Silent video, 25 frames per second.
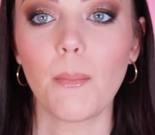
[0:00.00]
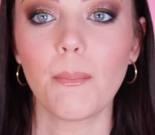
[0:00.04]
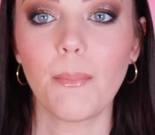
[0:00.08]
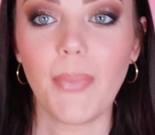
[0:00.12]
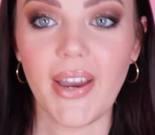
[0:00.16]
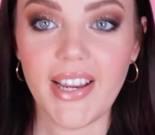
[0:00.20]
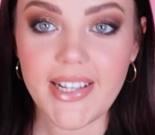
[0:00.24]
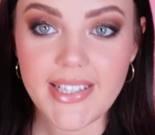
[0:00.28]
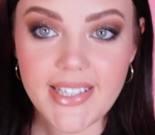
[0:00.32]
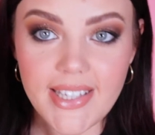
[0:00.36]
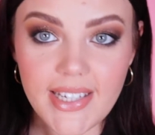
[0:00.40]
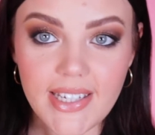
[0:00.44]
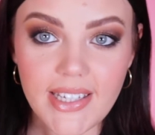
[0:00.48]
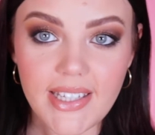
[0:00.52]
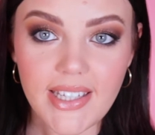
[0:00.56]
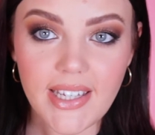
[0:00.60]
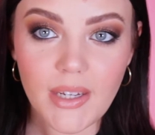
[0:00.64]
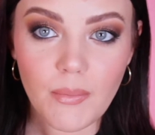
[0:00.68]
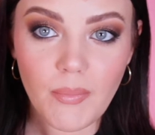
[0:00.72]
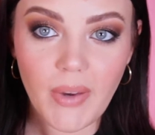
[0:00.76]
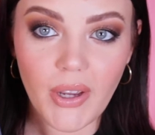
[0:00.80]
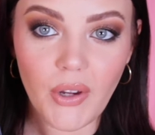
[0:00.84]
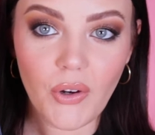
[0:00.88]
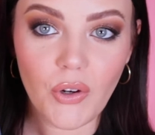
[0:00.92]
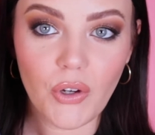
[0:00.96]
Basically,
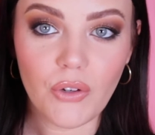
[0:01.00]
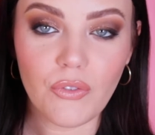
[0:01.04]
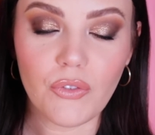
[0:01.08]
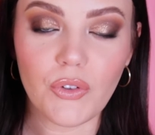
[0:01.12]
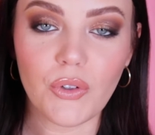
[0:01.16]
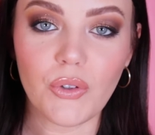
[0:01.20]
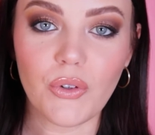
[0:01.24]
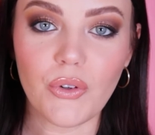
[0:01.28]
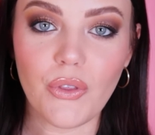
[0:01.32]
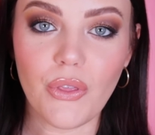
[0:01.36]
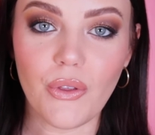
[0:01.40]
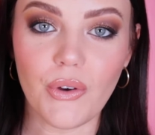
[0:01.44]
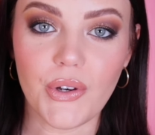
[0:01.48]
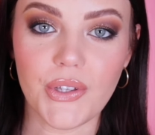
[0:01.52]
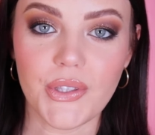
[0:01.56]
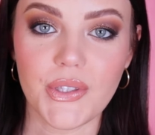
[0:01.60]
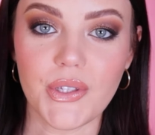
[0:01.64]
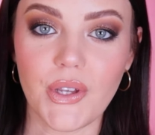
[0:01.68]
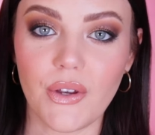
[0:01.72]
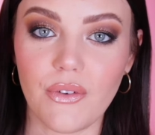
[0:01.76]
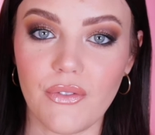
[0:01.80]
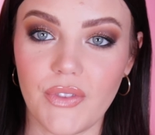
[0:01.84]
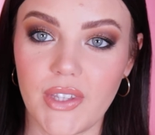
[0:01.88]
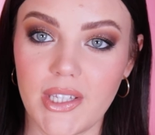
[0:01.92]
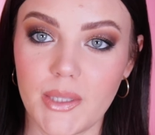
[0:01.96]
my overall thoughts
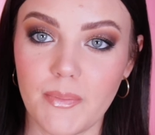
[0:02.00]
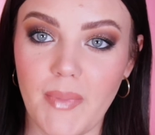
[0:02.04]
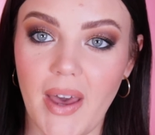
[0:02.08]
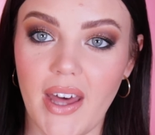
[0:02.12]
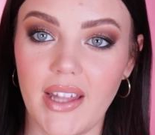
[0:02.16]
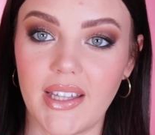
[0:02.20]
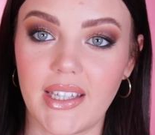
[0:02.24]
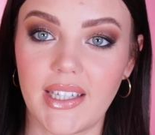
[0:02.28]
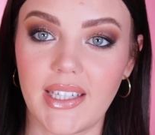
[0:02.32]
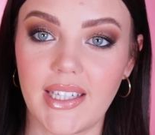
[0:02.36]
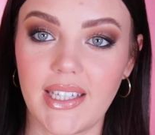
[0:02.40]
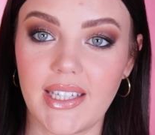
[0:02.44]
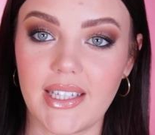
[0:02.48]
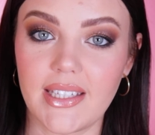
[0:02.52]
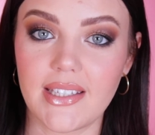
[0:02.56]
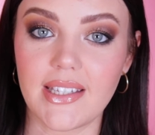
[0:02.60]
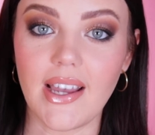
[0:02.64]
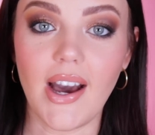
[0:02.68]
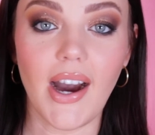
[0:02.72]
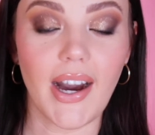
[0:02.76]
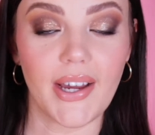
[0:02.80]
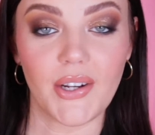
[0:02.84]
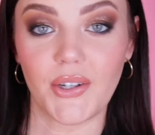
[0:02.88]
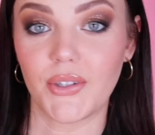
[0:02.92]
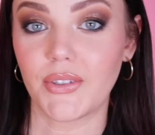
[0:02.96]
of this palette is
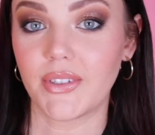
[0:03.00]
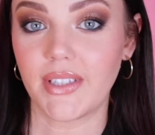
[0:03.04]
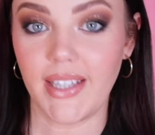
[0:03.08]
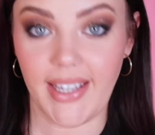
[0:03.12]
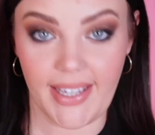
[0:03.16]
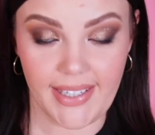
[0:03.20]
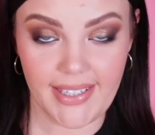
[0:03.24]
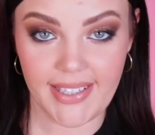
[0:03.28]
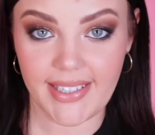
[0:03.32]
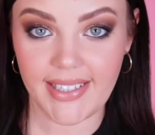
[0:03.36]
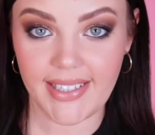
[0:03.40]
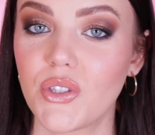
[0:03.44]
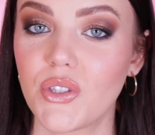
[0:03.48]
I don't like